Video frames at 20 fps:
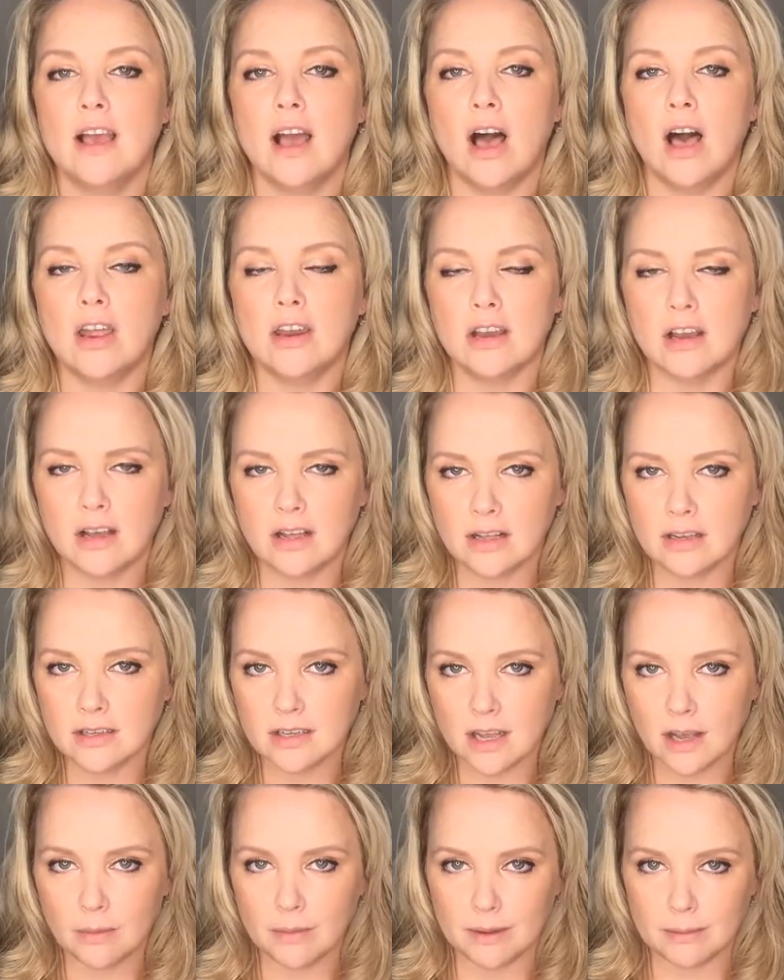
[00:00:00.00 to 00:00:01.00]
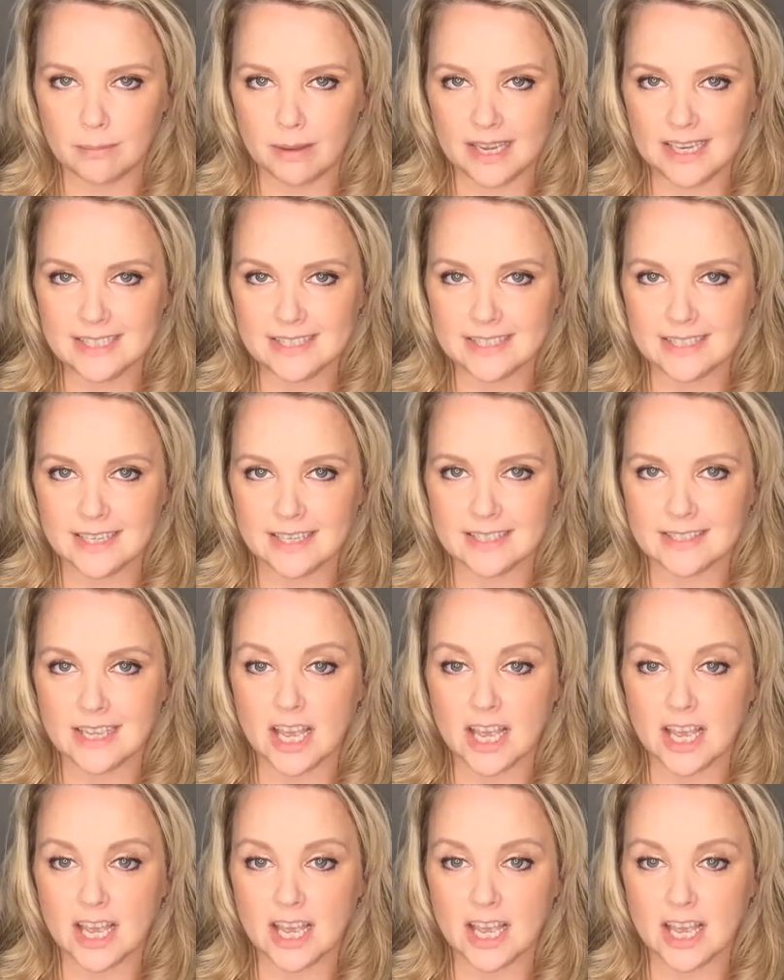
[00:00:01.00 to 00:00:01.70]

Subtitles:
on an ongoing basis